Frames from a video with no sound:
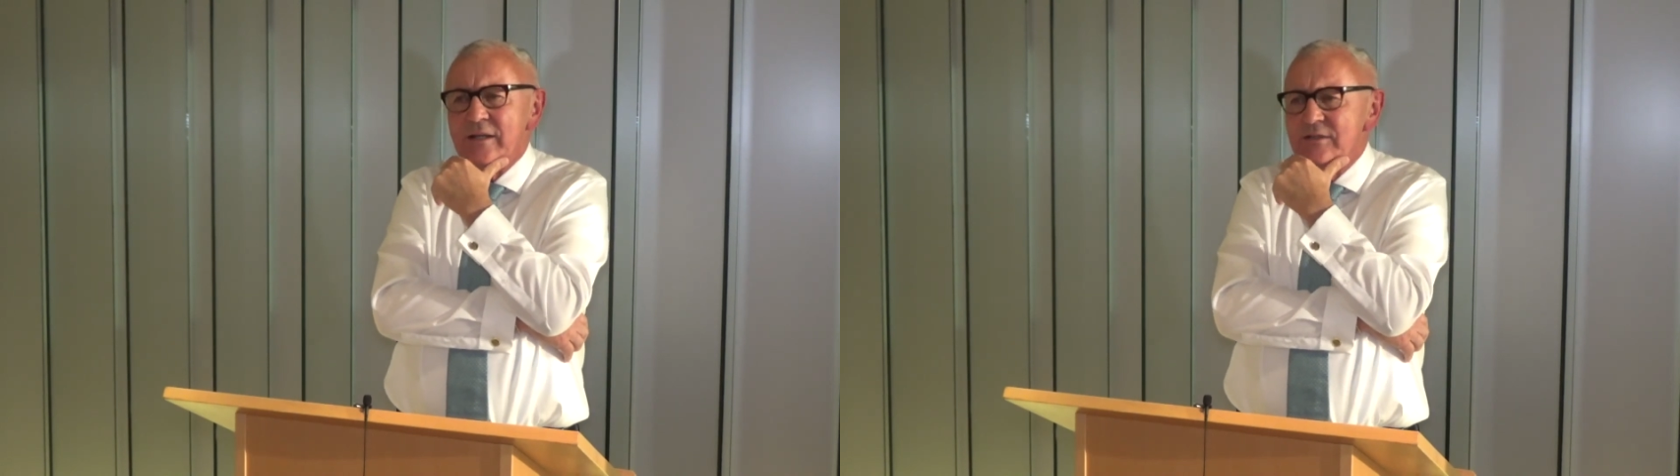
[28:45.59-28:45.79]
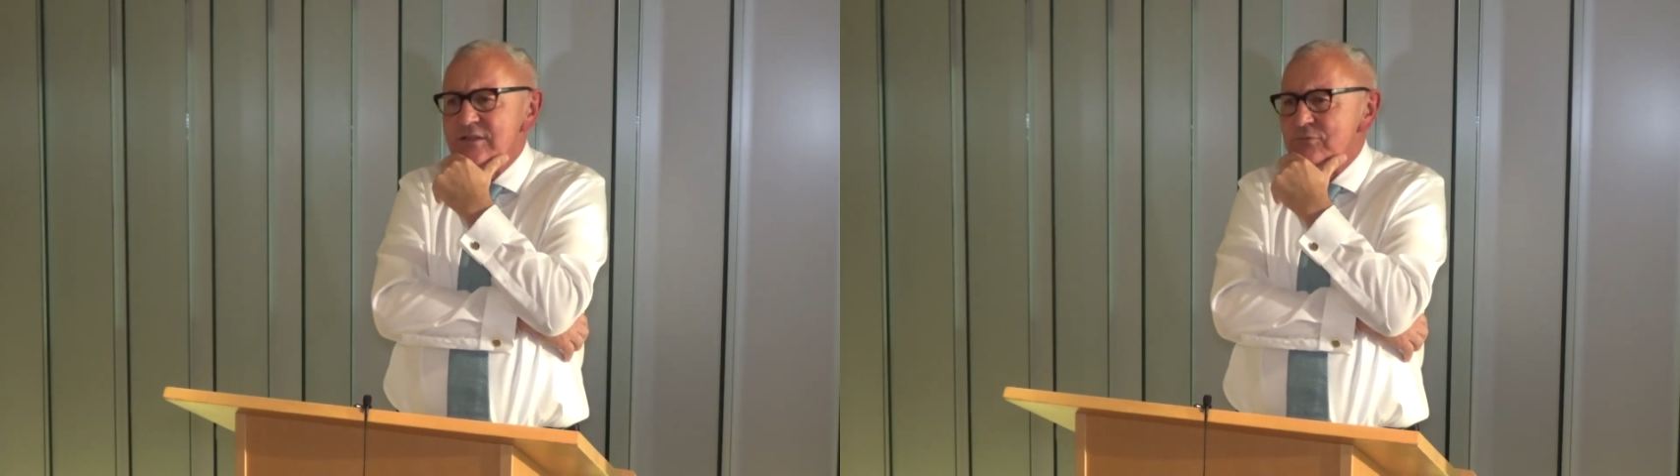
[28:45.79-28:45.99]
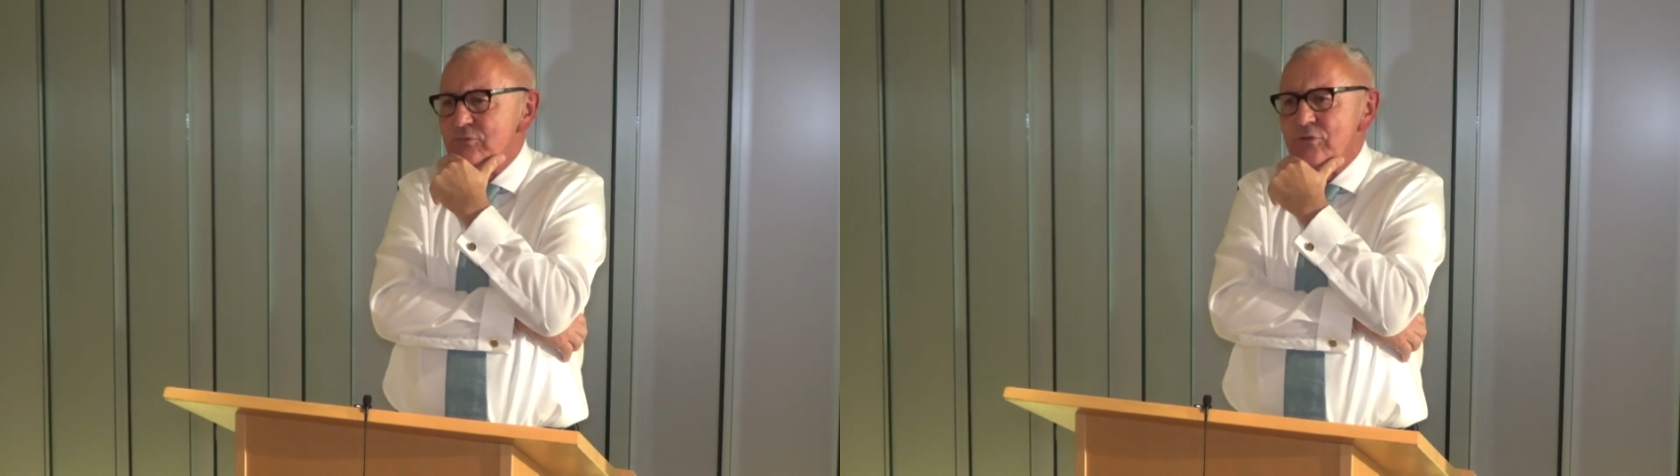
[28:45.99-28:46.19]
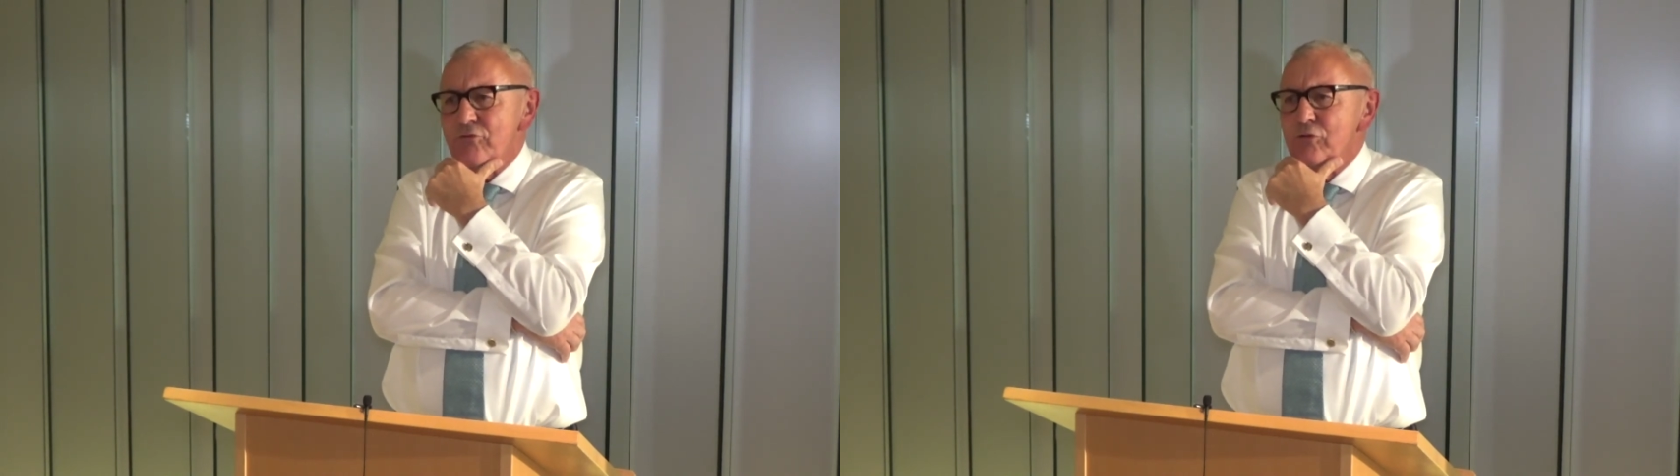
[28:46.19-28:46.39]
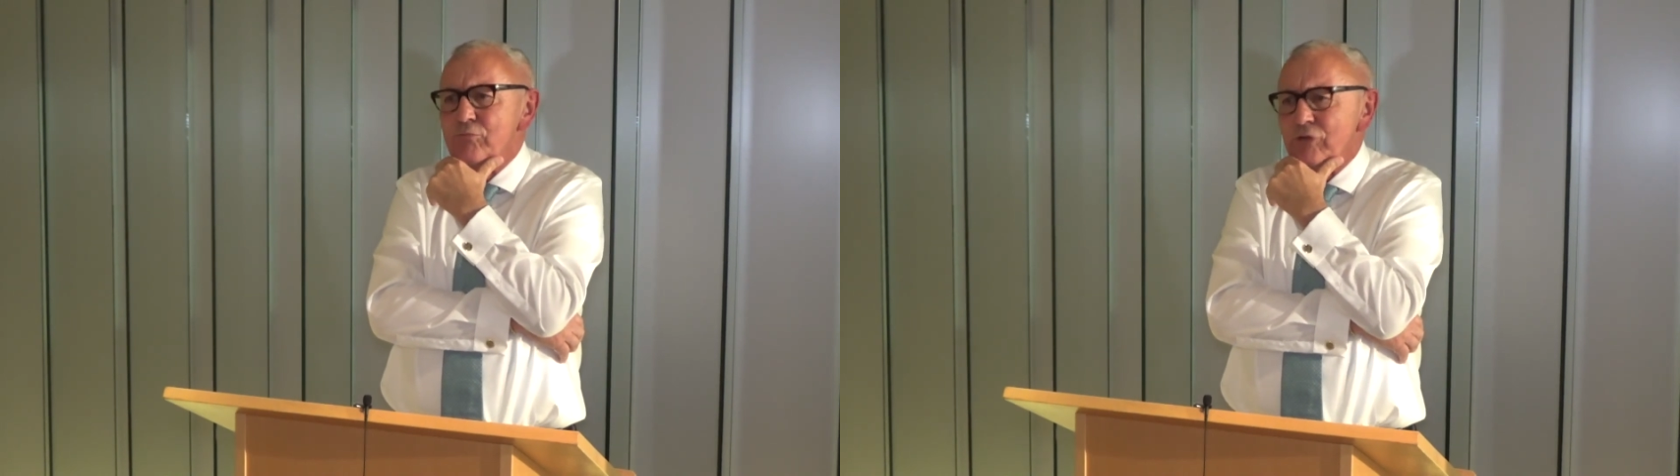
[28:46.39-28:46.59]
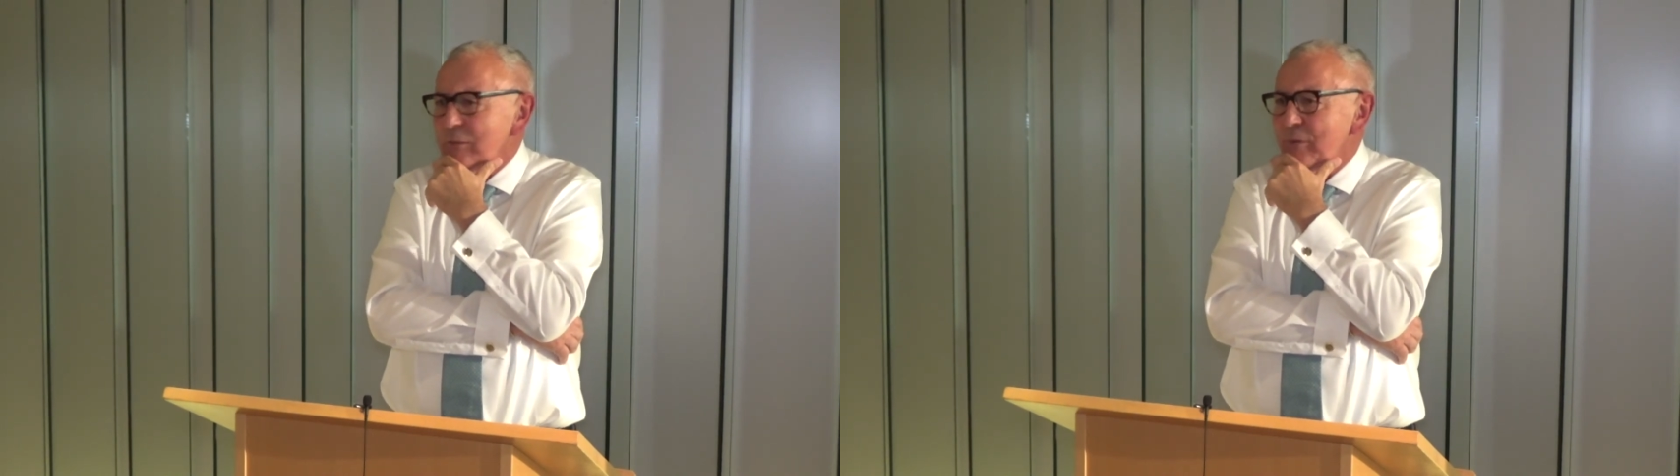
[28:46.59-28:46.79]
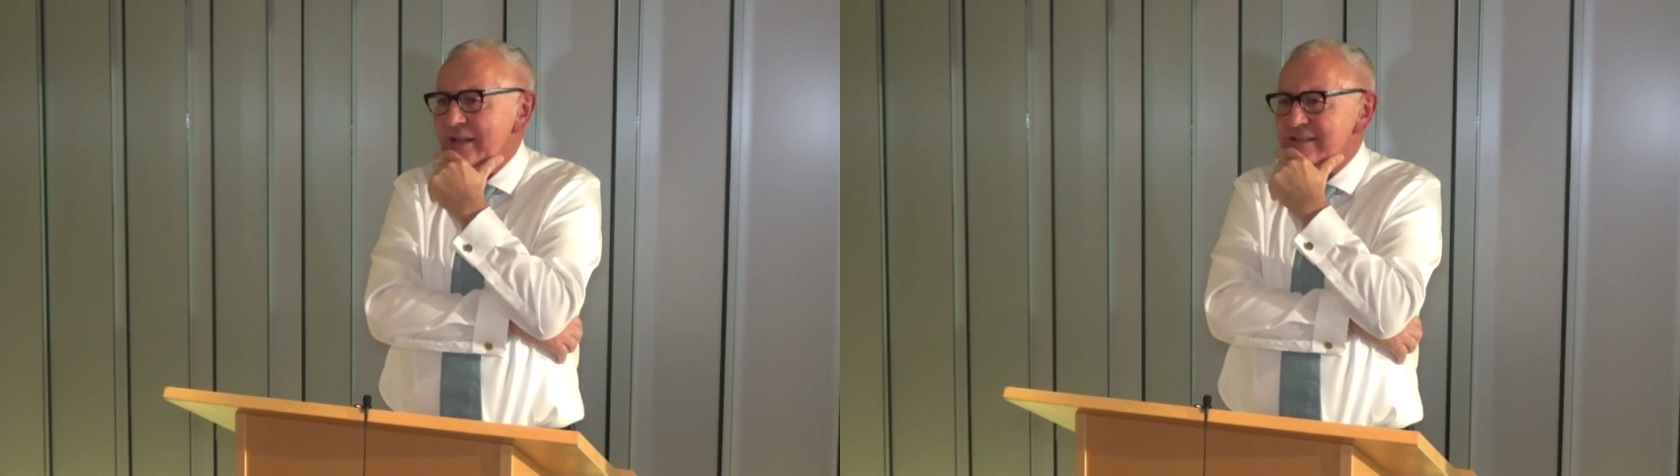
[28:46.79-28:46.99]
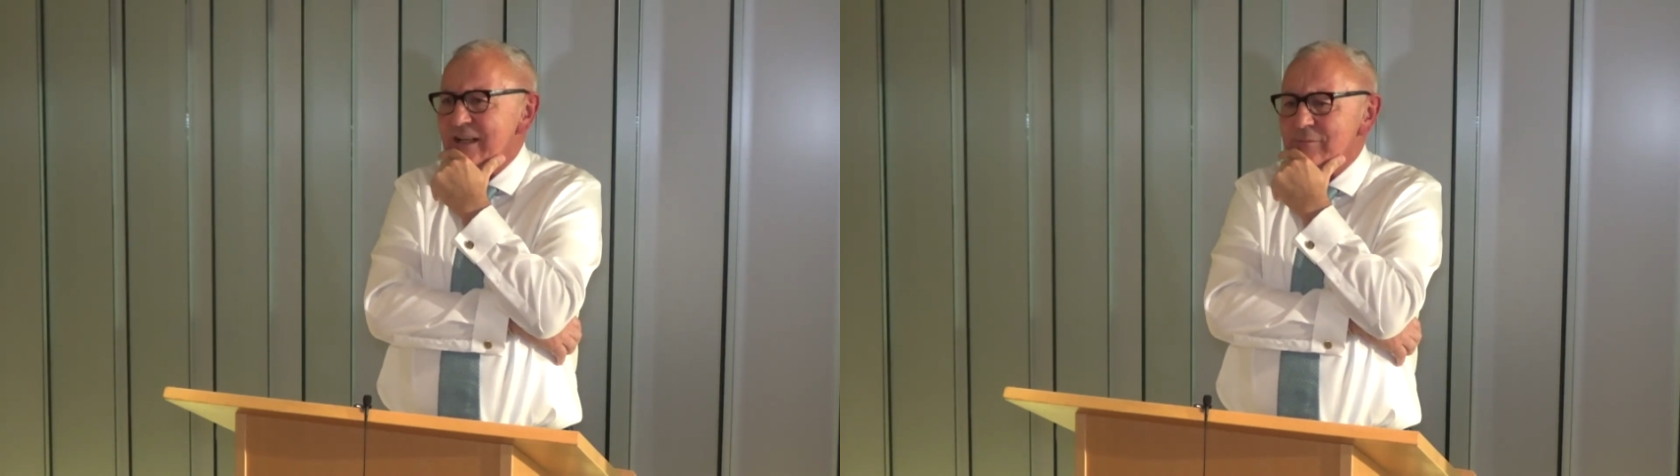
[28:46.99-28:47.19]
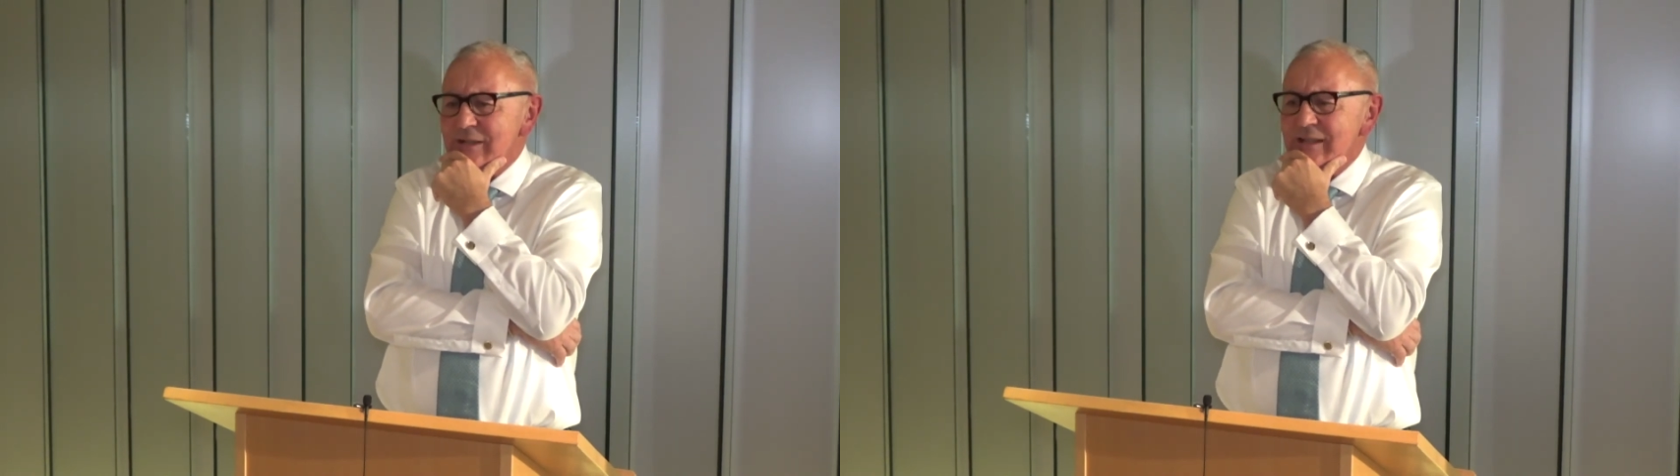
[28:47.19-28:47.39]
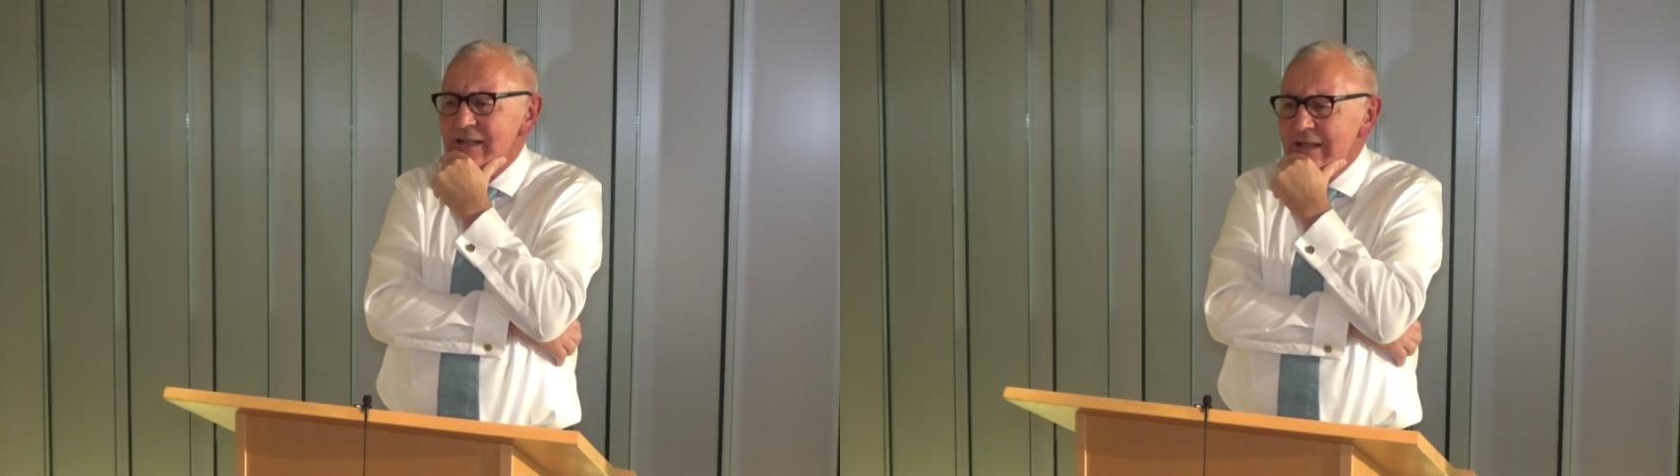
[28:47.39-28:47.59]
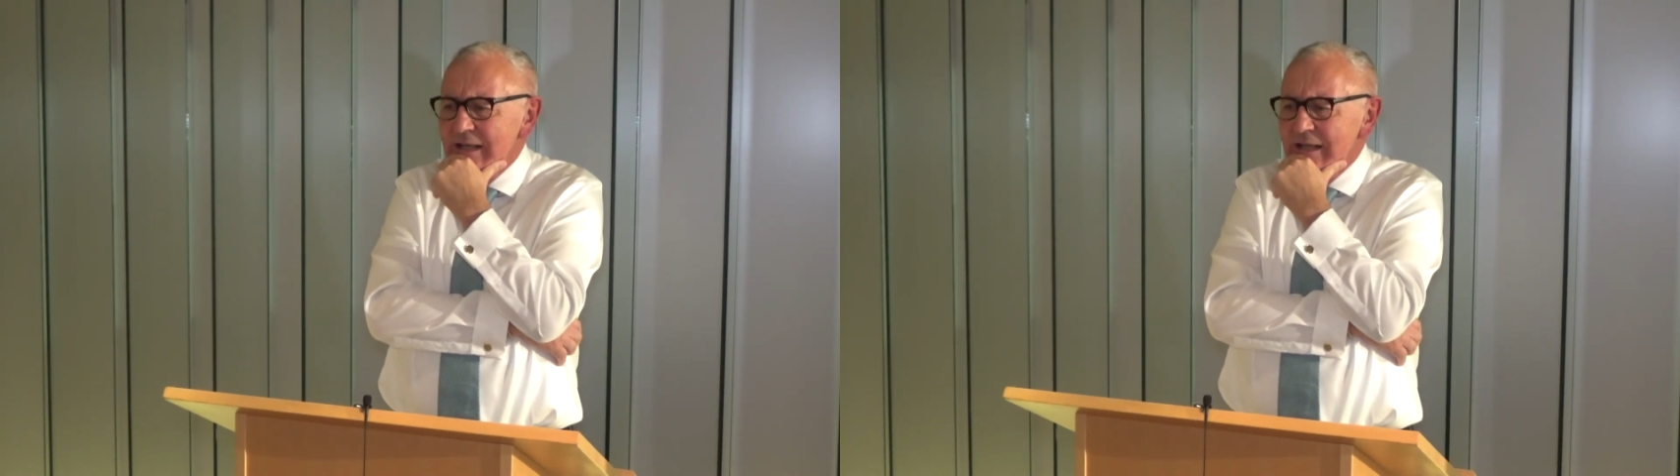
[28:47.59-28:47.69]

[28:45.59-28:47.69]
just threw brickbats at me,